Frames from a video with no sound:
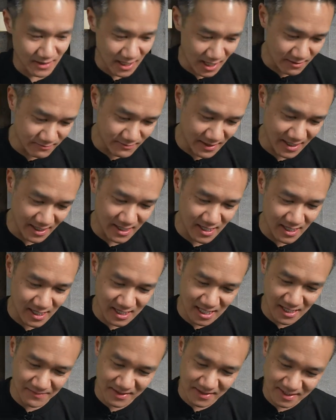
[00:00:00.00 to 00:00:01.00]
right, all right,
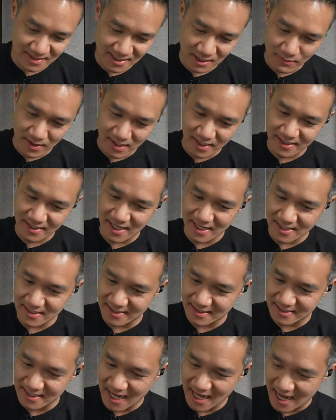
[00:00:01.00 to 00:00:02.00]
let me see what you get
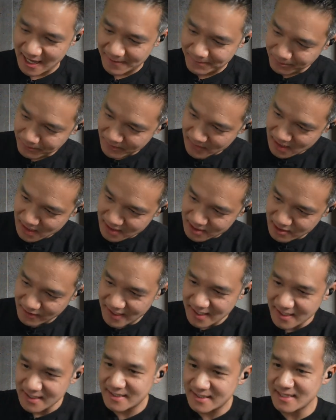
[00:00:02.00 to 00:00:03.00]
inside. So
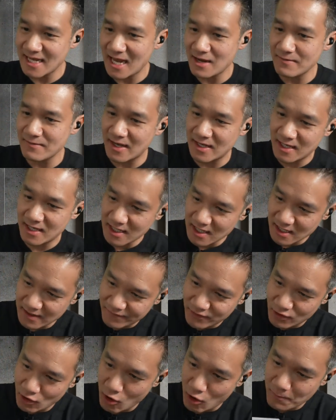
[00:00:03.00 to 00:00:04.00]
inside right here,
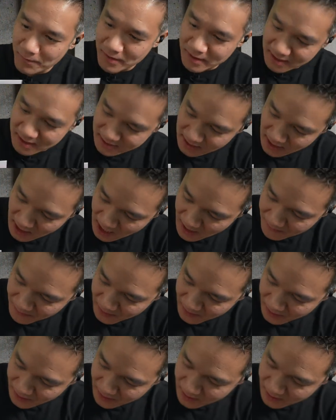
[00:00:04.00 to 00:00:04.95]
if you open this up,